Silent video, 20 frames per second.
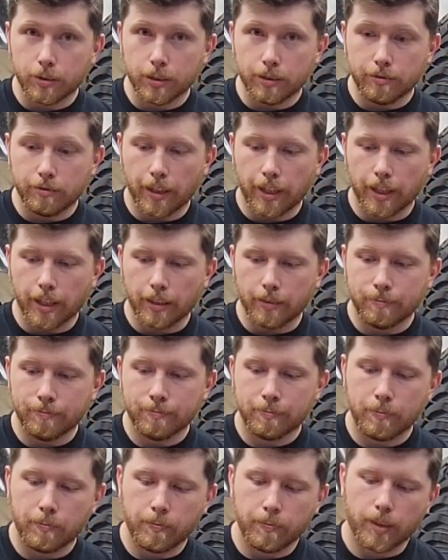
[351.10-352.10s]
duty fan.
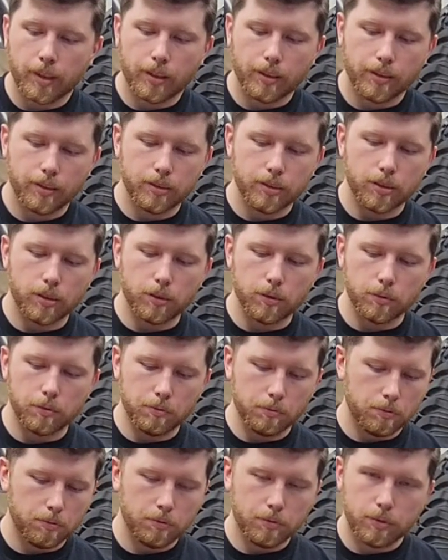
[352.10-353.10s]

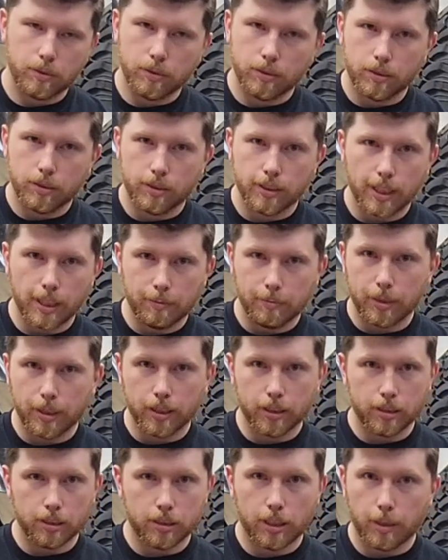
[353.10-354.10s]
So same
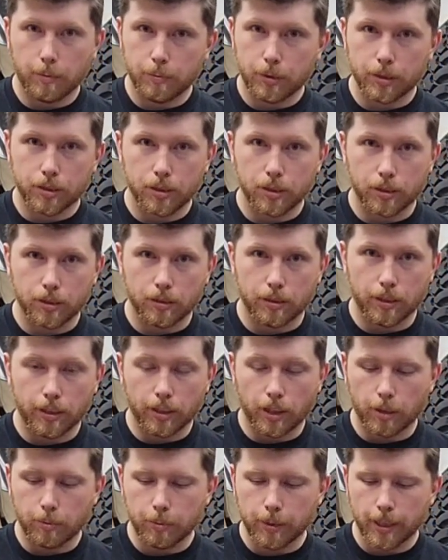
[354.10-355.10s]
things, temperature
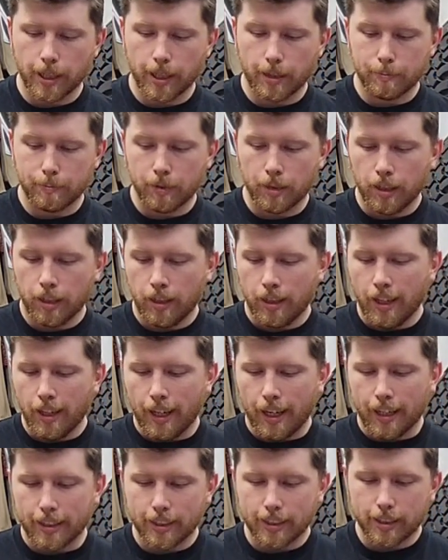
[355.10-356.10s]
and RPM.
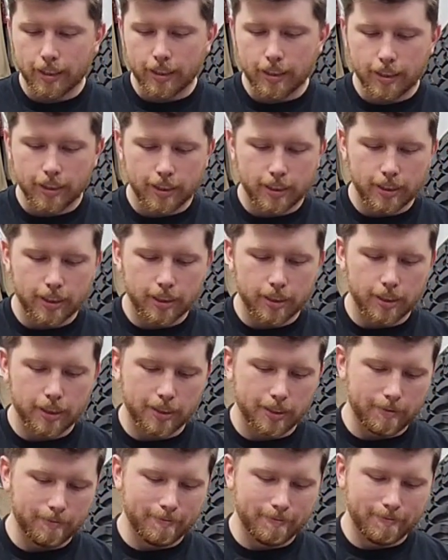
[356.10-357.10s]
I think this
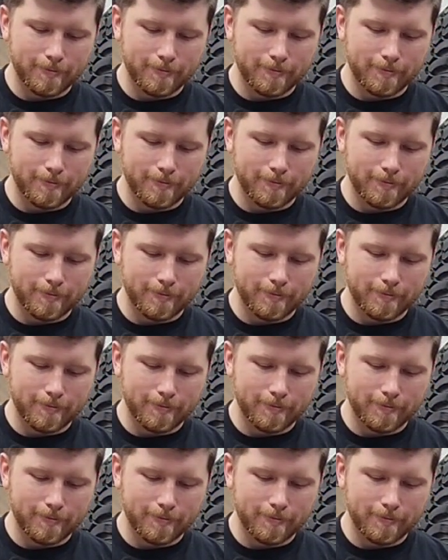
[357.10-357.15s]
is